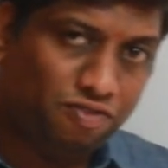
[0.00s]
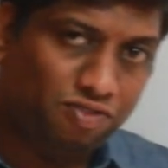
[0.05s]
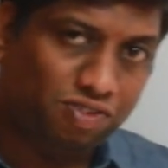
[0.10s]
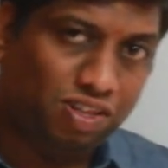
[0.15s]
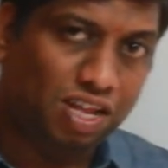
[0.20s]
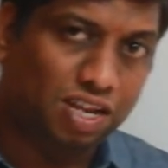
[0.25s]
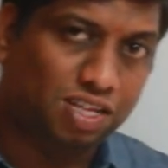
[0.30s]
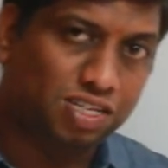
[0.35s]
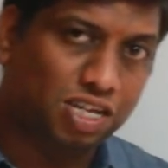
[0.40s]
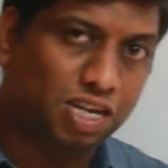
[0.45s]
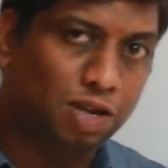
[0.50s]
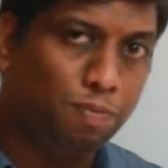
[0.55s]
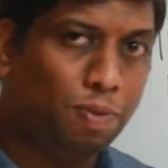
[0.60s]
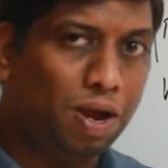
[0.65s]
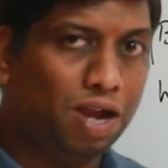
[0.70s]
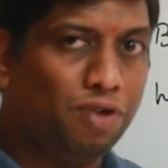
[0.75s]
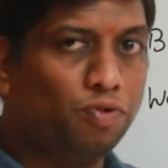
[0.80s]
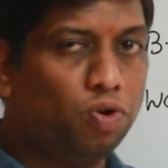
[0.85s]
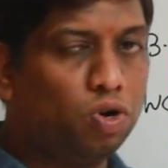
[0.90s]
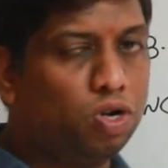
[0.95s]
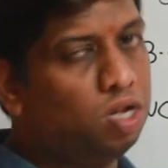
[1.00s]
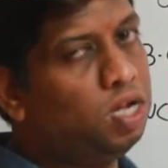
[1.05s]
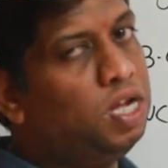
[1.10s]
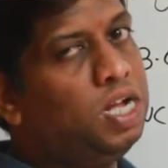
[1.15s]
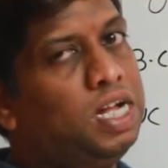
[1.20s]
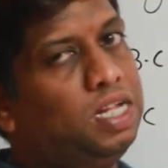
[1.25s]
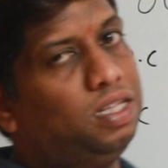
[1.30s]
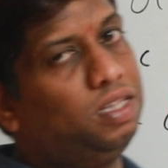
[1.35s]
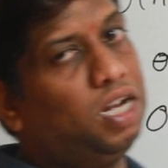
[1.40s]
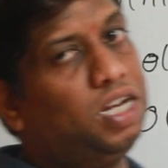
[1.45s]
if there is any pivot
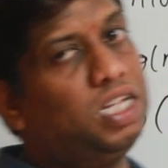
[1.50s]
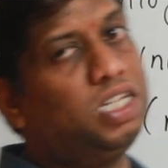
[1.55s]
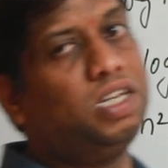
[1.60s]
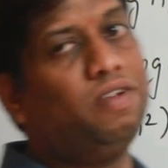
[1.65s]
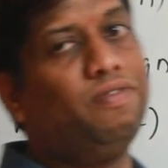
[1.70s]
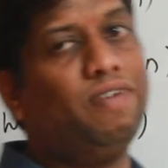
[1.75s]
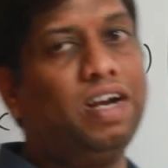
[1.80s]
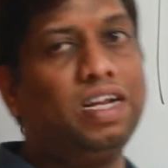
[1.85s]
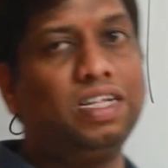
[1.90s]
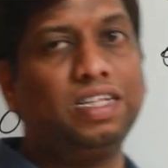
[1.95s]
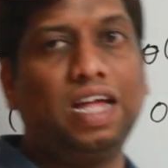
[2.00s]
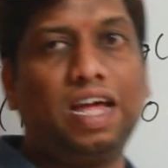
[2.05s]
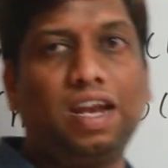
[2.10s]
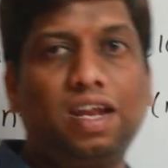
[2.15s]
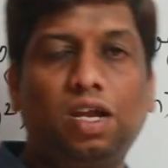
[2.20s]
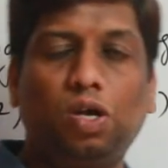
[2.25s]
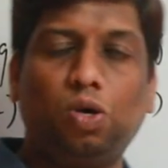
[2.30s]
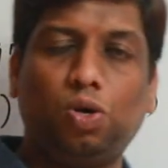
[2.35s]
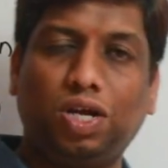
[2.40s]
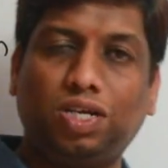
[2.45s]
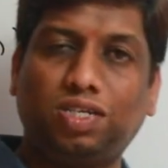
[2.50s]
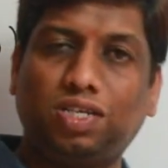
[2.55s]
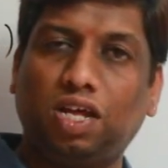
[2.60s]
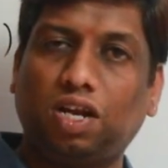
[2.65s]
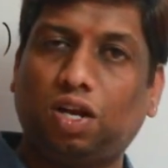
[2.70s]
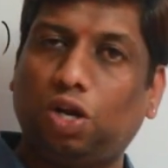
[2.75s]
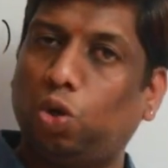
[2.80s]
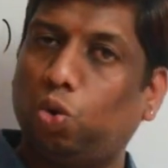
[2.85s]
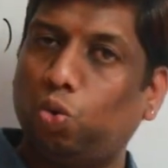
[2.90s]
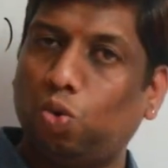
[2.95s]
that is dividing the array into
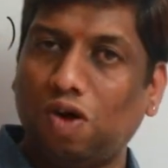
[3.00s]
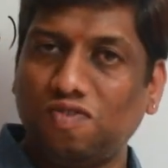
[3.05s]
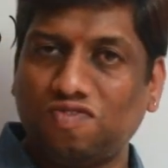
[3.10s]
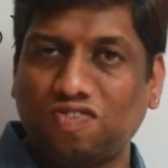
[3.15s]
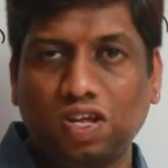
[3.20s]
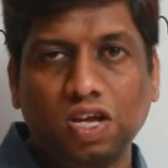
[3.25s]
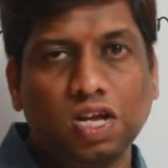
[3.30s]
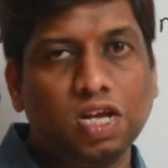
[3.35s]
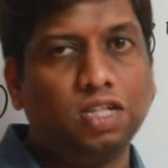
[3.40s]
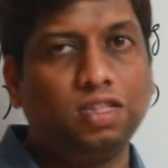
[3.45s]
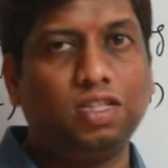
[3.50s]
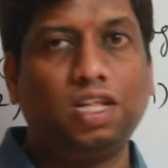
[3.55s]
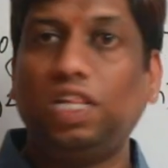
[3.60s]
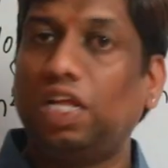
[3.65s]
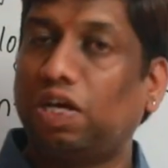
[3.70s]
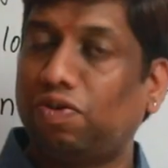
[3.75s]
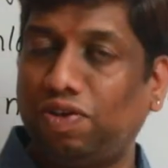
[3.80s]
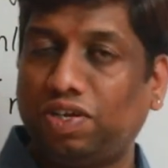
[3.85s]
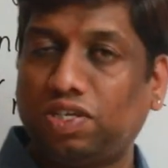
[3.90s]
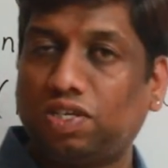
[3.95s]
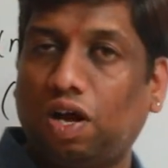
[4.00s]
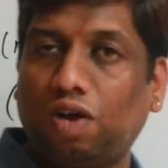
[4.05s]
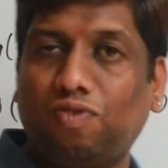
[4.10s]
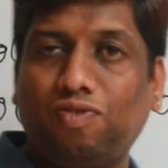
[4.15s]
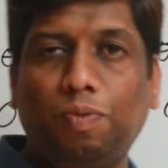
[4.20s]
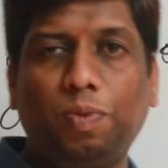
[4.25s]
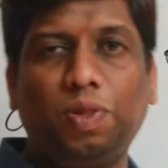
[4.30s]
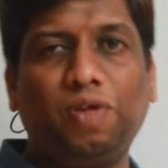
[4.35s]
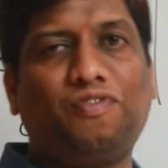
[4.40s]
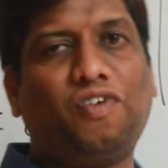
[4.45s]
exactly two halves then the quicksort
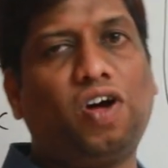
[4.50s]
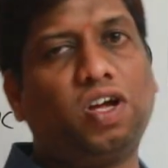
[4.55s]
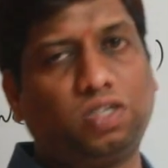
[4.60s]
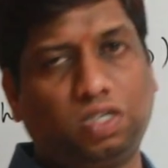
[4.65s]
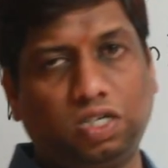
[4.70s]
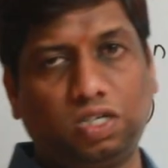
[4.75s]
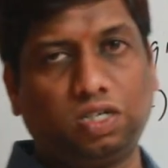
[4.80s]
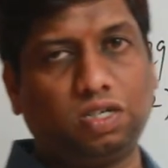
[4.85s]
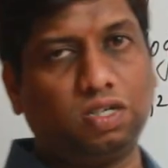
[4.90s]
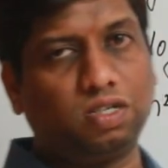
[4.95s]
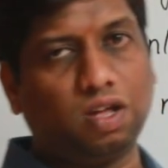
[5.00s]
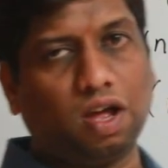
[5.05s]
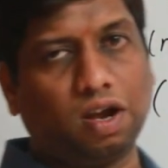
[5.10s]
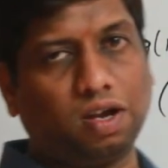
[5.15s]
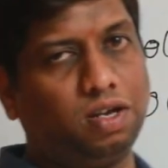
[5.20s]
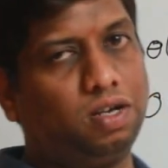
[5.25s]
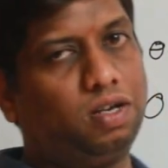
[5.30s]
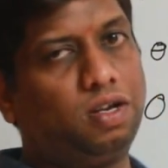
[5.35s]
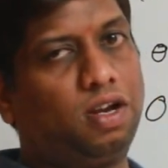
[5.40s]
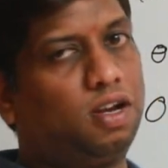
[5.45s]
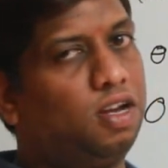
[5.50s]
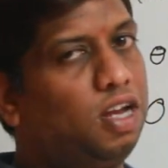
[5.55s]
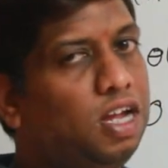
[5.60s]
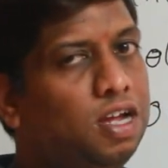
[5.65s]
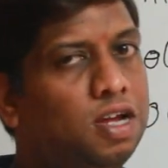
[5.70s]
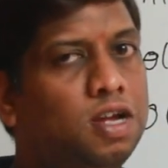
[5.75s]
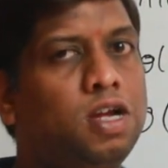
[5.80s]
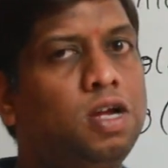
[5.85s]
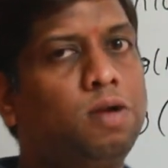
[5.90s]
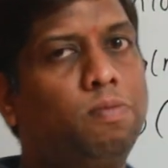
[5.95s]
will be the fastest sorting
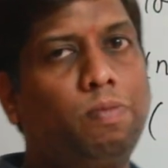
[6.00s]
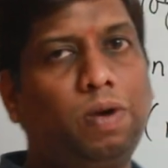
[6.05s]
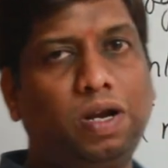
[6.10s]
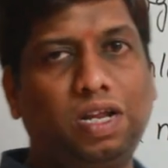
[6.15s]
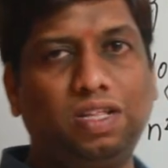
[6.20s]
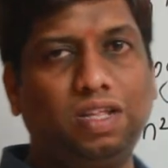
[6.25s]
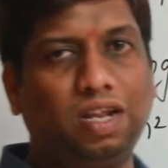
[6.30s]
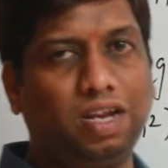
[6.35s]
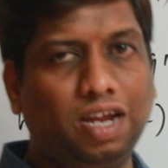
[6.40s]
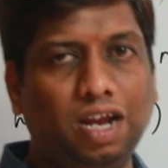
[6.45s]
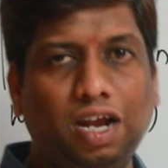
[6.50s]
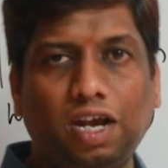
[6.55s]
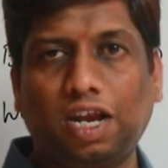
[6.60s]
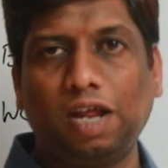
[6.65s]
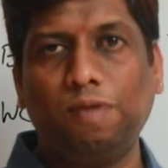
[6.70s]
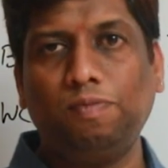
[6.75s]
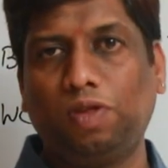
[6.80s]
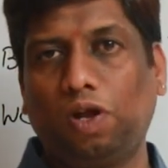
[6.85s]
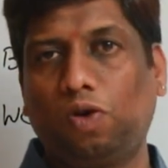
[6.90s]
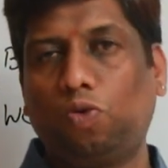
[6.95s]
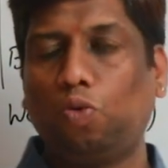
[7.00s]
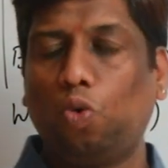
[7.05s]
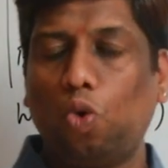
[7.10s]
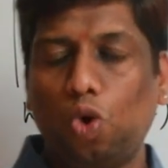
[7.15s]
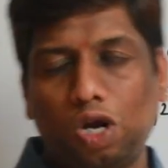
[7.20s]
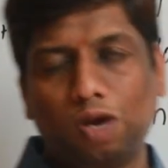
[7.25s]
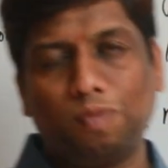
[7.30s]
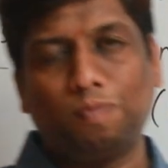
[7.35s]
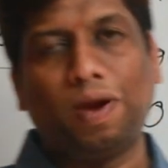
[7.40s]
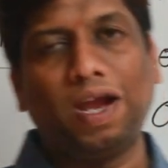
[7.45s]
technique but in the real time that
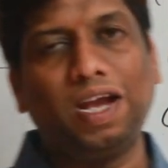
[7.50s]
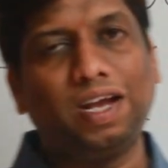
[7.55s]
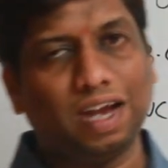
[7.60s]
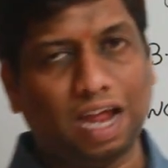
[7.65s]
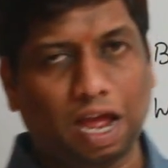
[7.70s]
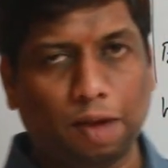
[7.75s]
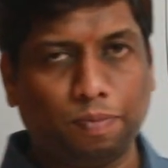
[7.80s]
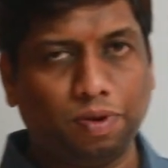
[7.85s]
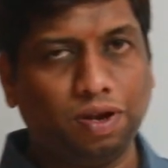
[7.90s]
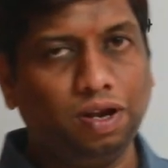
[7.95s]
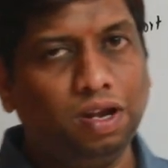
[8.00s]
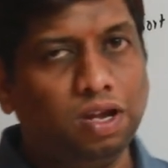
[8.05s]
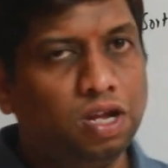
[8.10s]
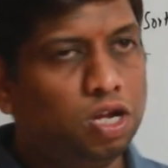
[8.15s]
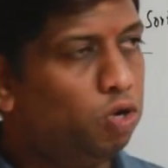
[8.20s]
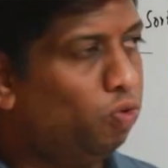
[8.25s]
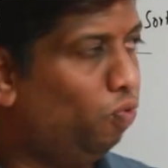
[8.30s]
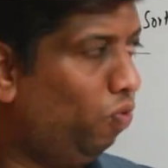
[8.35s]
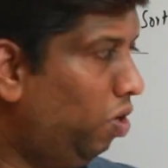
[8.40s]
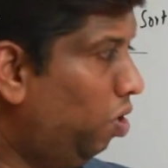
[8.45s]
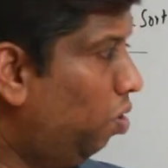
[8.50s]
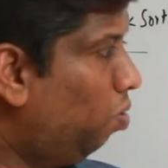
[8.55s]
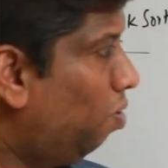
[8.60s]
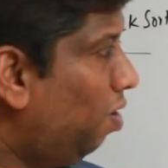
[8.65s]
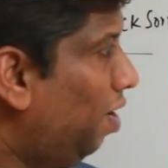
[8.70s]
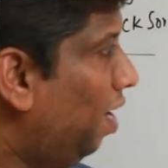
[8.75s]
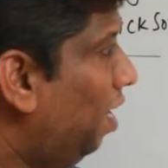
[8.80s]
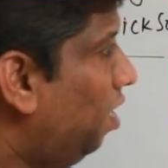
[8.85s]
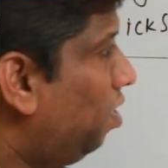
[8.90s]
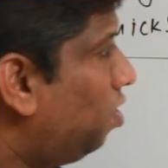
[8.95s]
won't might happen we need
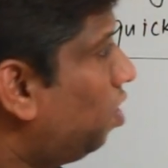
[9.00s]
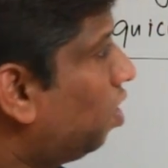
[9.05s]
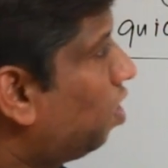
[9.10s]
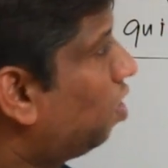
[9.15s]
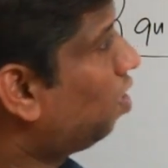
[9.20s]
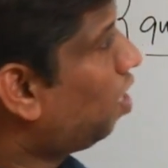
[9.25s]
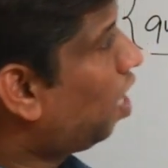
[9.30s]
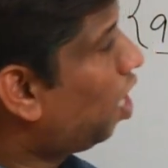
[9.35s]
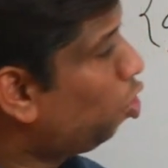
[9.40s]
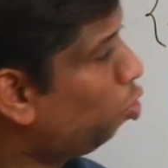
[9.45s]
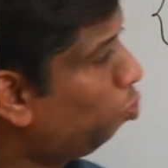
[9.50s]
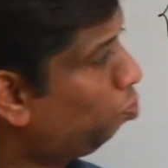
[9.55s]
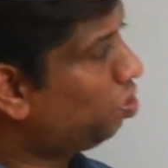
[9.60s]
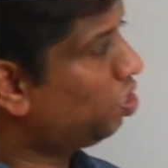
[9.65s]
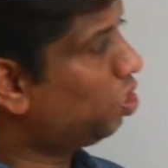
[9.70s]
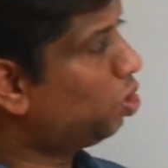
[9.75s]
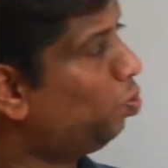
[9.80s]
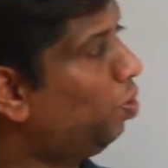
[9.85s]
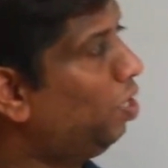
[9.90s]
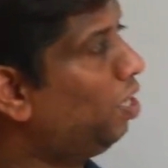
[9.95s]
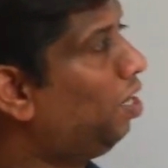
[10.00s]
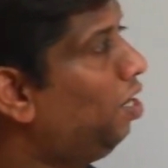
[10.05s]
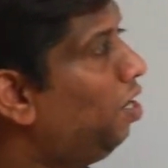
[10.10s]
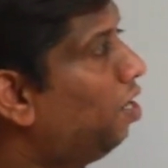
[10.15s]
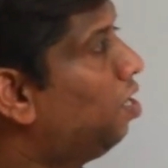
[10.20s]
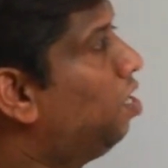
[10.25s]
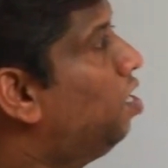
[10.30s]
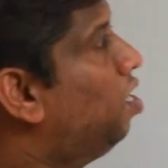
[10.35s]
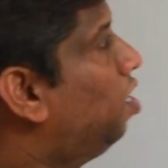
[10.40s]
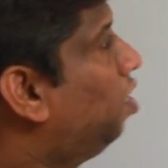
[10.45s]
to really check i hope this is very
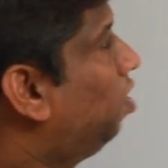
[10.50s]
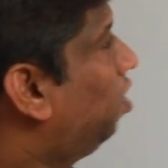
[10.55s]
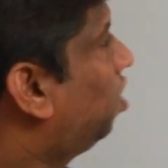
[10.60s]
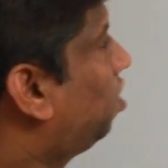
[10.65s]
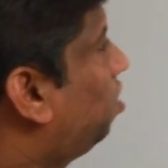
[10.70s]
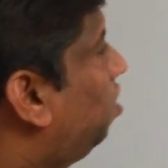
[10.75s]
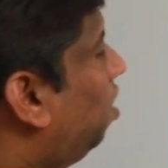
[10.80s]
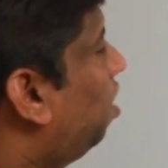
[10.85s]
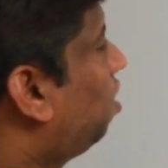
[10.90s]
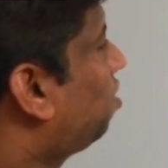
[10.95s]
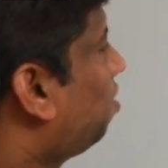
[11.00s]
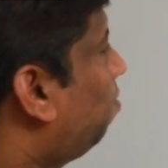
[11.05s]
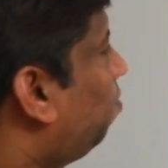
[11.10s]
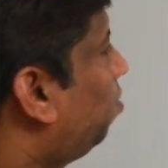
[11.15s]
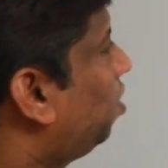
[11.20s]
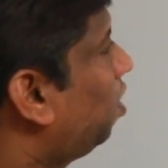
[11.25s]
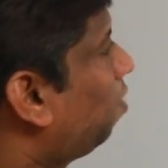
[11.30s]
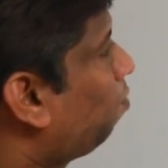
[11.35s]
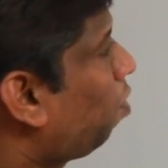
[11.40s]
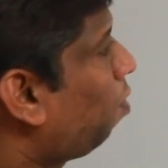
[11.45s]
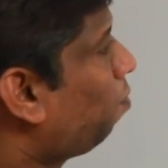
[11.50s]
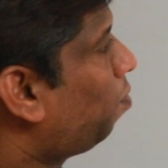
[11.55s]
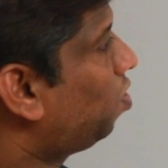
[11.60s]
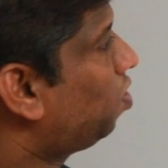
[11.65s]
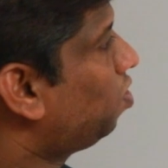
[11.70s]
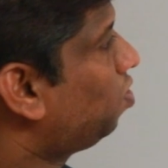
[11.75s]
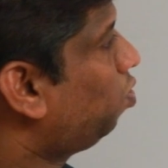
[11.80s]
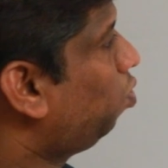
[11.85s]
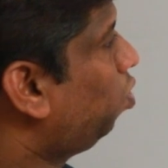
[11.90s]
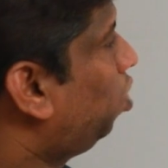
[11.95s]
clear next there are some other
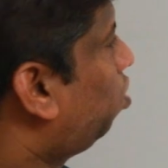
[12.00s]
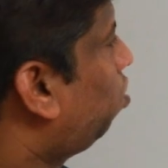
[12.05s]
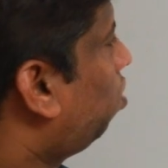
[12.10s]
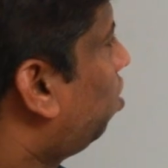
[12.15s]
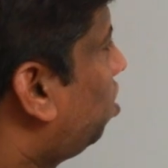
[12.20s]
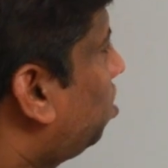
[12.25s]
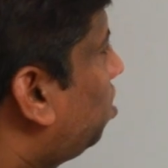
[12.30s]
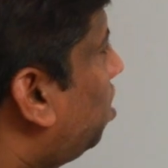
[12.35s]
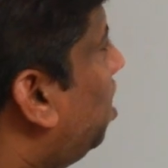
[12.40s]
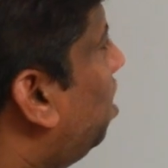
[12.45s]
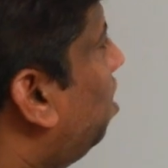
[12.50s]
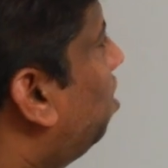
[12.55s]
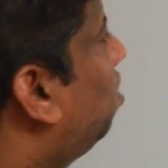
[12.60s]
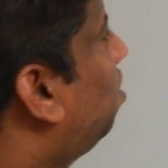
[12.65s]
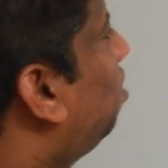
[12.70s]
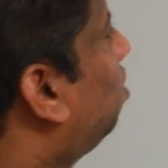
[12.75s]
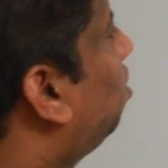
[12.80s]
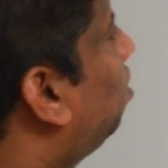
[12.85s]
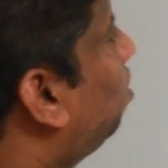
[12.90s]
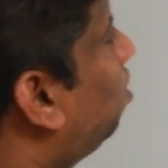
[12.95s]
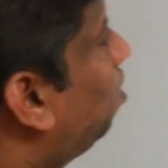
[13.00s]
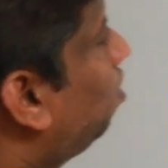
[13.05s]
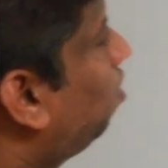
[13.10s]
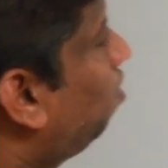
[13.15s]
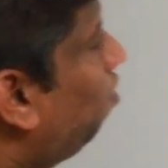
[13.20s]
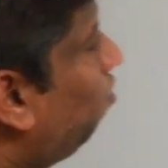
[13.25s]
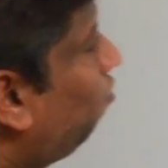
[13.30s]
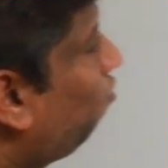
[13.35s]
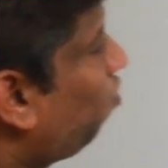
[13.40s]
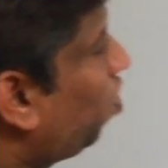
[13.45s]
properties you need to understand
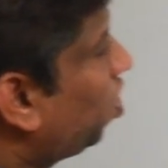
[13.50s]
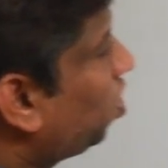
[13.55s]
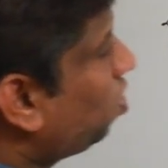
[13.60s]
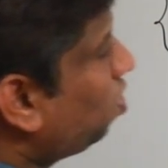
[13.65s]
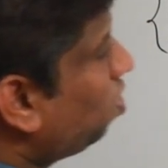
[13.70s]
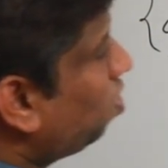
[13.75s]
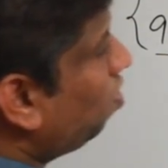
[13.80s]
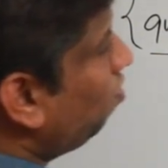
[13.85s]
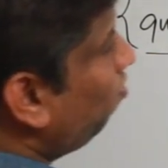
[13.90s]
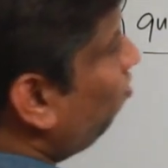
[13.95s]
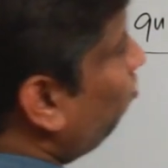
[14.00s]
first